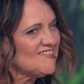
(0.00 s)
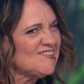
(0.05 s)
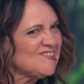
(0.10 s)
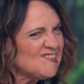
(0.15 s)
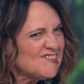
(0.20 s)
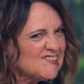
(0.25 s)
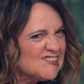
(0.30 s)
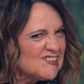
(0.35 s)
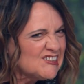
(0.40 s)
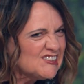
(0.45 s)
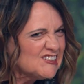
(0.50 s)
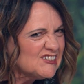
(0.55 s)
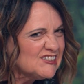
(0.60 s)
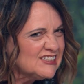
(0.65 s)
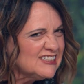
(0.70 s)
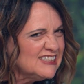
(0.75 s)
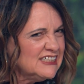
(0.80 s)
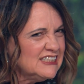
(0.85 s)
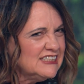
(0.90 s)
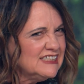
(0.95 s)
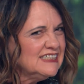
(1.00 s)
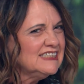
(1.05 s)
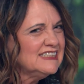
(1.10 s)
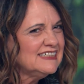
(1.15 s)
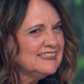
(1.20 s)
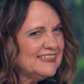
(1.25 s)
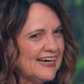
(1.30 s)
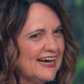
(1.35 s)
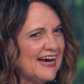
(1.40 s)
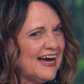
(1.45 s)
Good for you. Good
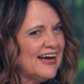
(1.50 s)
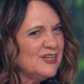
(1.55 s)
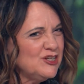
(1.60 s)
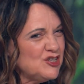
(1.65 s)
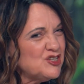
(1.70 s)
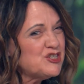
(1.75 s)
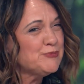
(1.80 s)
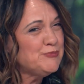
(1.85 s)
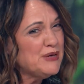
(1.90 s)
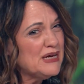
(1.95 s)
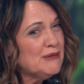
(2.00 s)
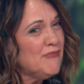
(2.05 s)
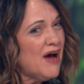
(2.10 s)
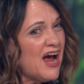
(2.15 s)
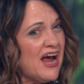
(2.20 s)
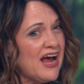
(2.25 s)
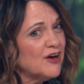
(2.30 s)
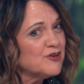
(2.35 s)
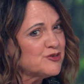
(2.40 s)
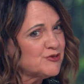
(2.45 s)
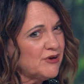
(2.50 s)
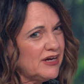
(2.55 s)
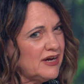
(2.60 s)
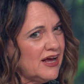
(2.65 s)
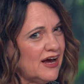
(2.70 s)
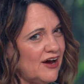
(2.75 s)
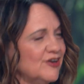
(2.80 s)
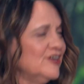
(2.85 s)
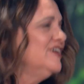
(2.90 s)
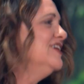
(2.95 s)
for yeah, you. You should be in my house right
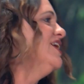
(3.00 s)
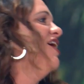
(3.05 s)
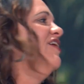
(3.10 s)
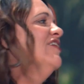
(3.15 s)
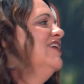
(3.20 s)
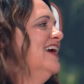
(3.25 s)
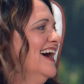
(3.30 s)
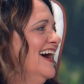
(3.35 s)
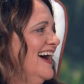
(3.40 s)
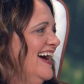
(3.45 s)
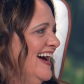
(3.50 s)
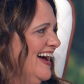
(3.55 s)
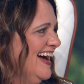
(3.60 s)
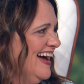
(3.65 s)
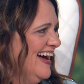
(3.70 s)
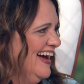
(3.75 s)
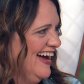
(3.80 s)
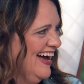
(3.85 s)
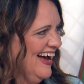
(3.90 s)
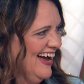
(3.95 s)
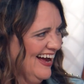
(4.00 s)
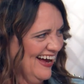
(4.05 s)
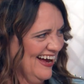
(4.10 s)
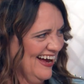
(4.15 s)
now. You know? right, right, right.